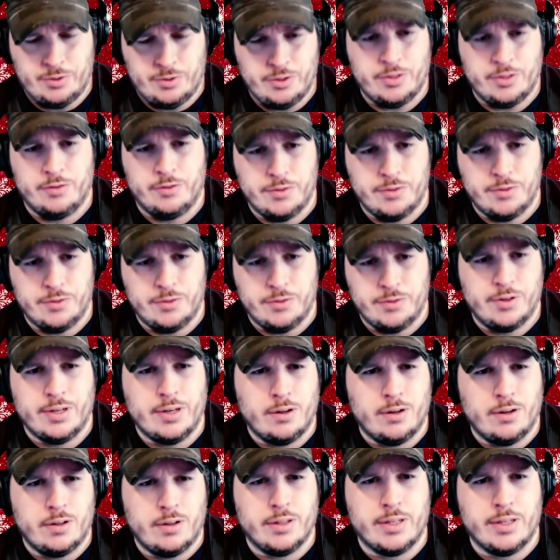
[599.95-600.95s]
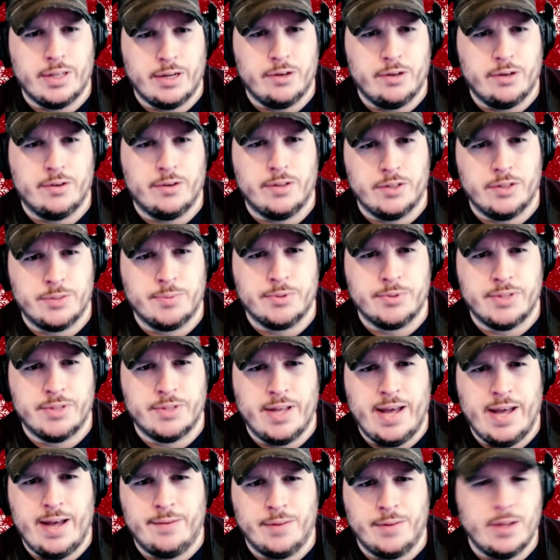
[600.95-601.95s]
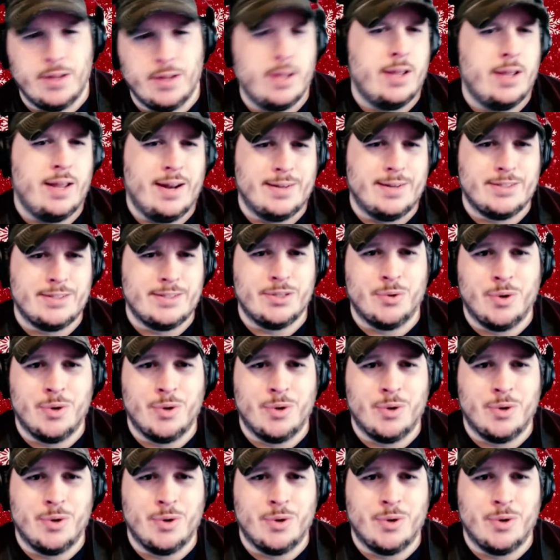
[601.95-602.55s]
you know, you turn in all the gear they're supposed to have. I show